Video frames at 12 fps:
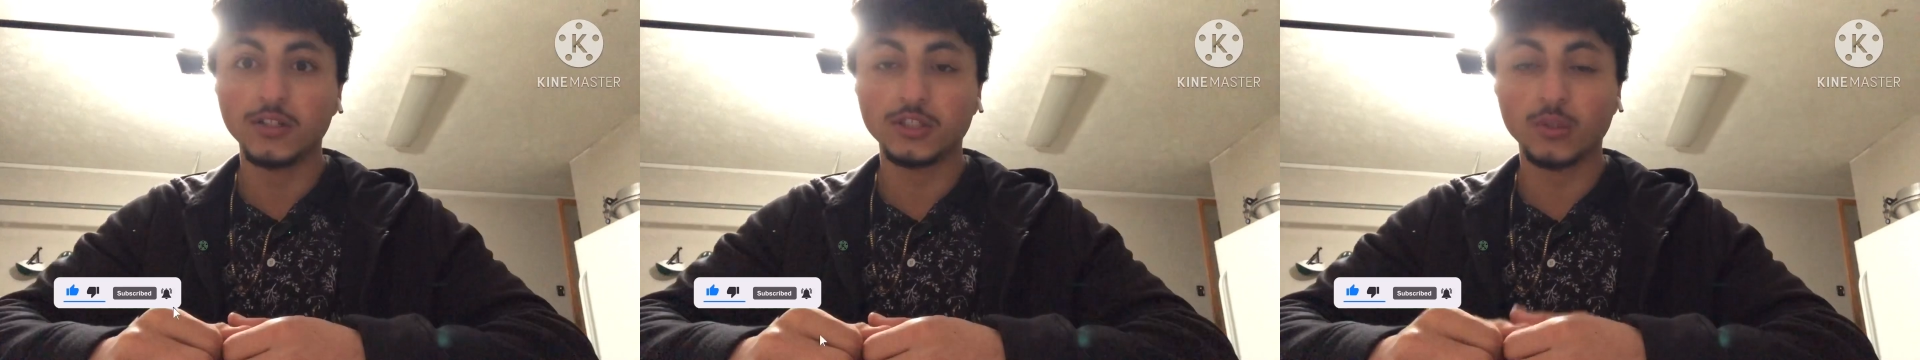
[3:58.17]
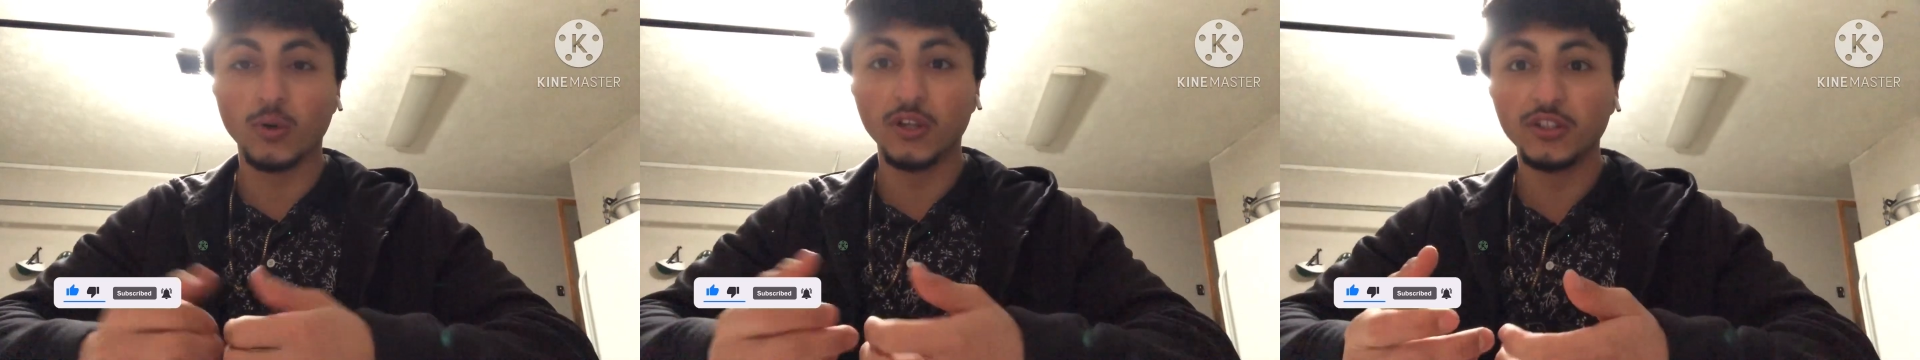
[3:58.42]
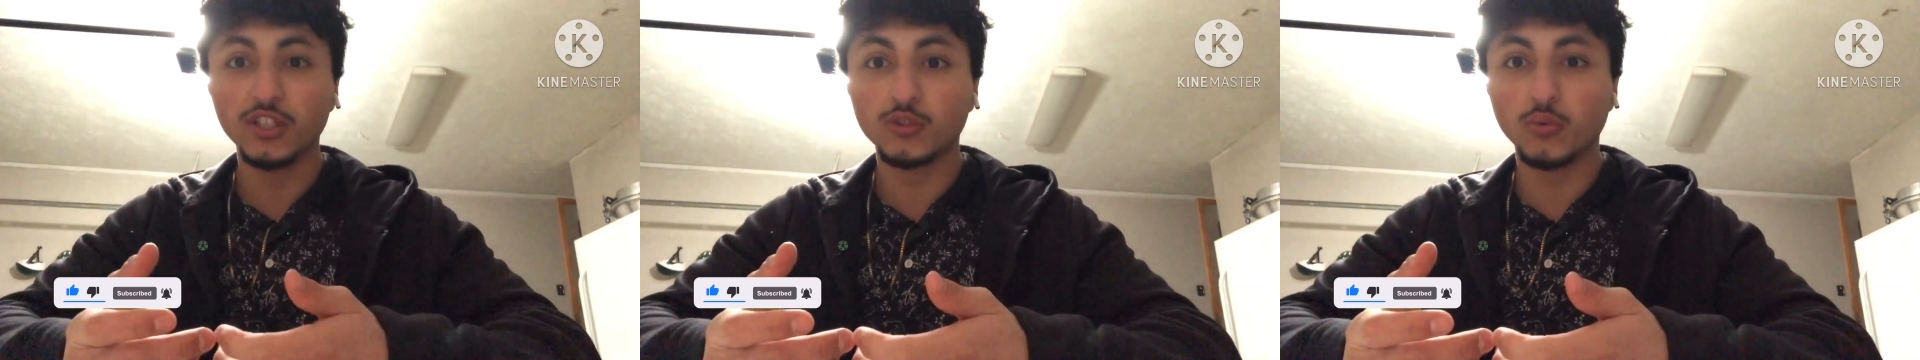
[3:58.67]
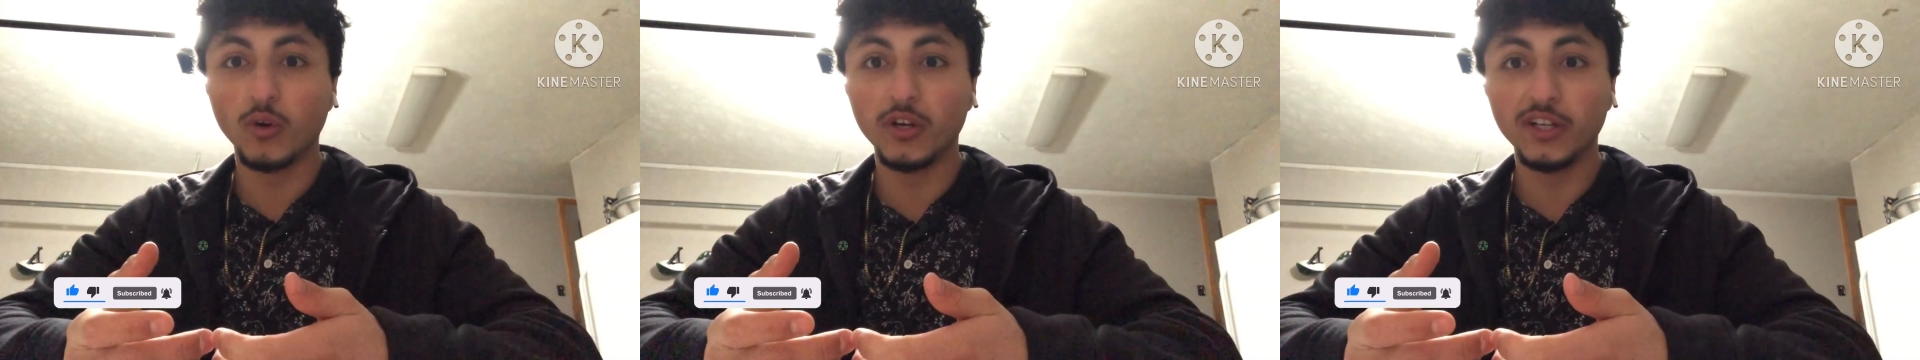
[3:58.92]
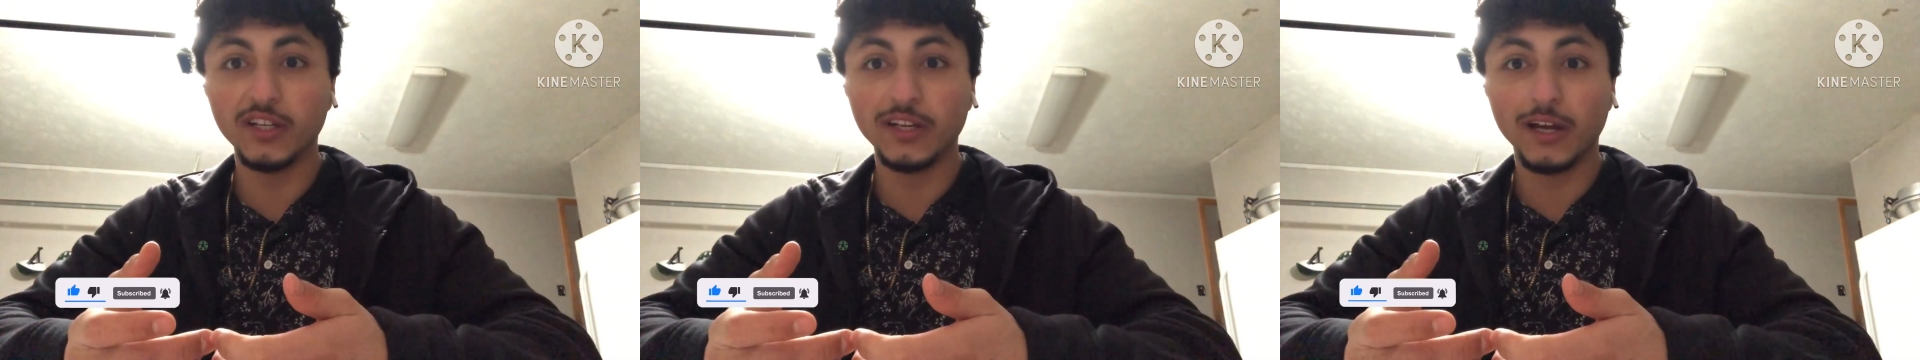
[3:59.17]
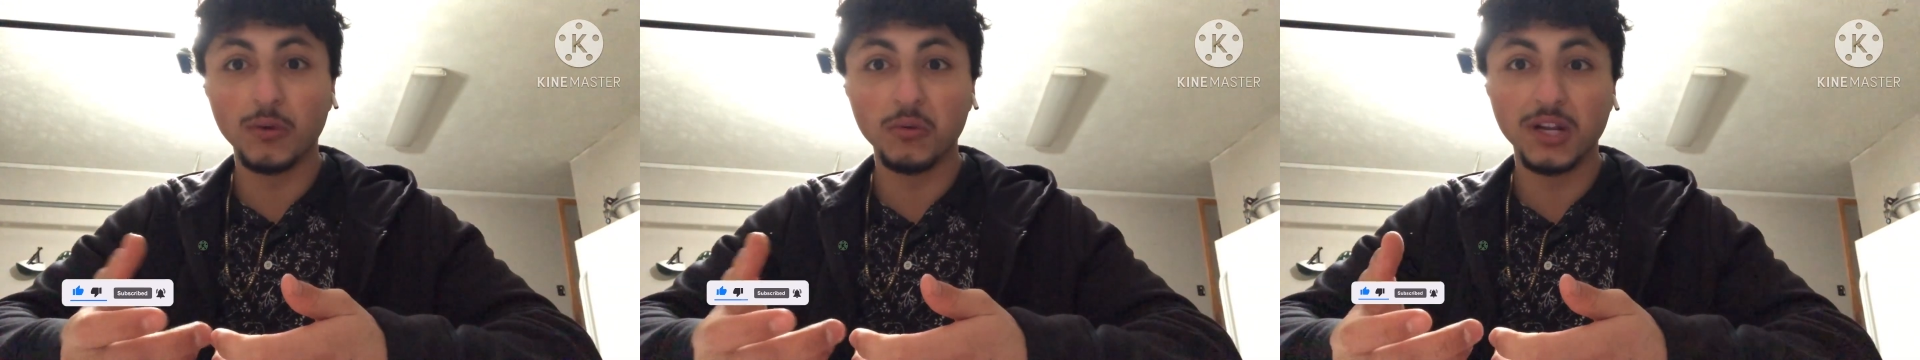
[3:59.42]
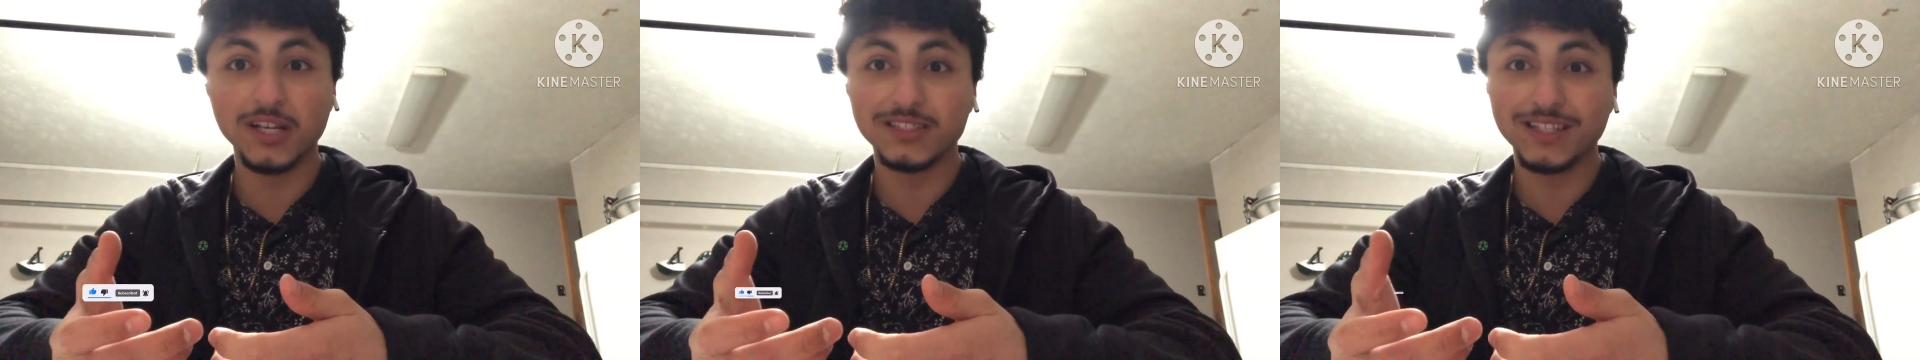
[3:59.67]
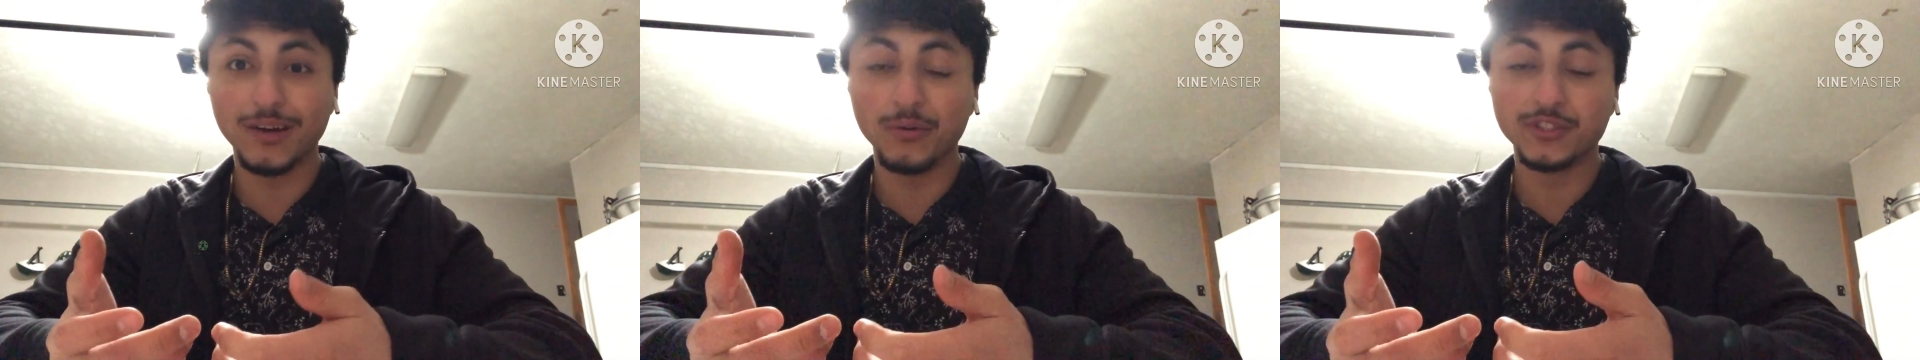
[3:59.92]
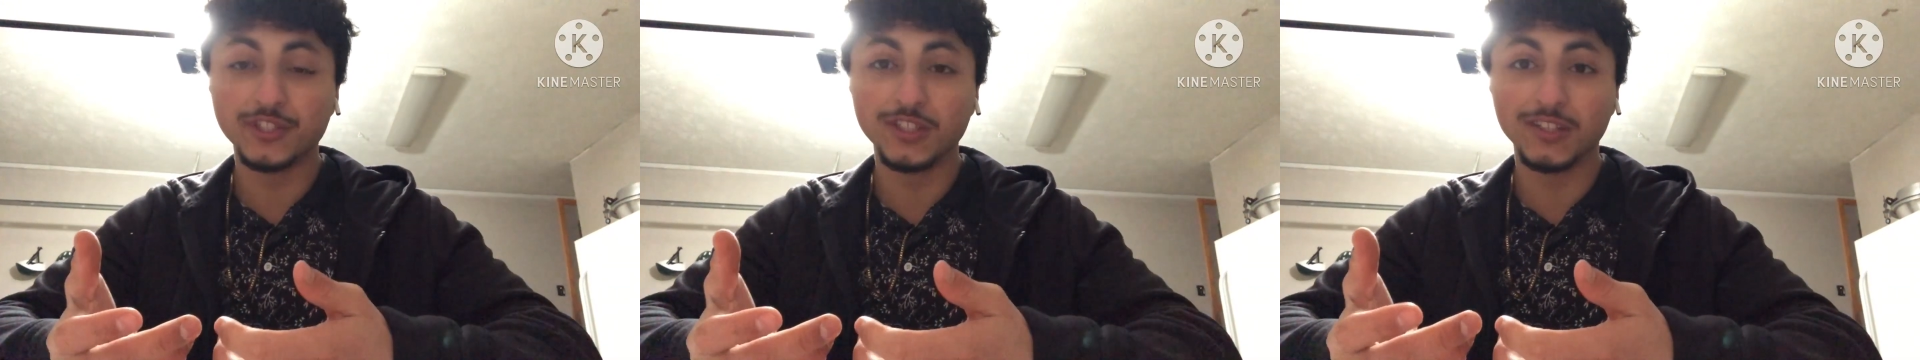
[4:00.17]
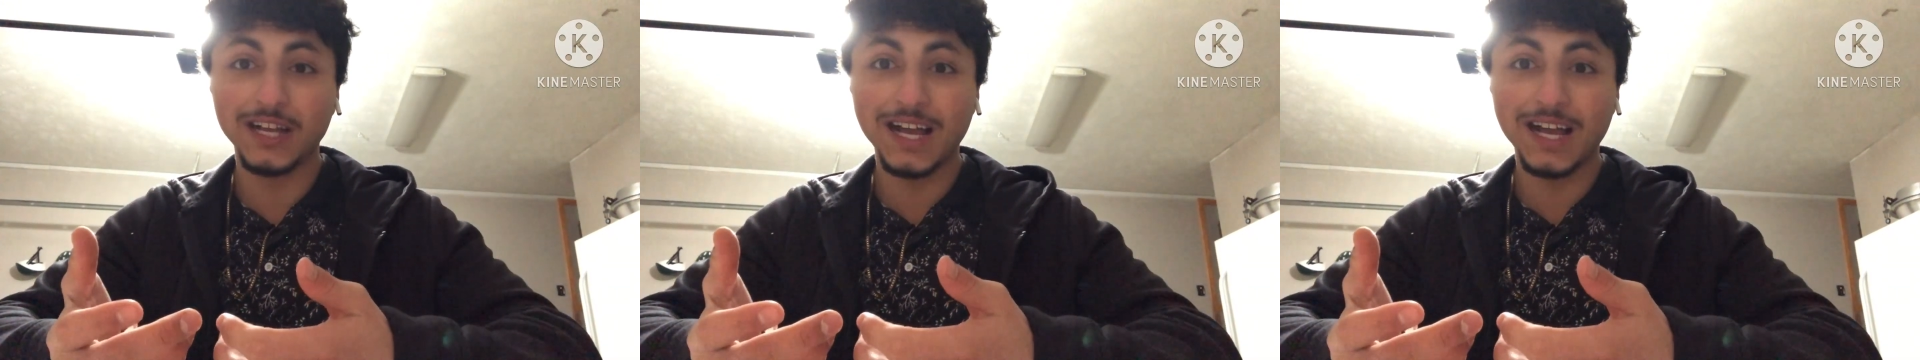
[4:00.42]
So on day 20, I realized I was still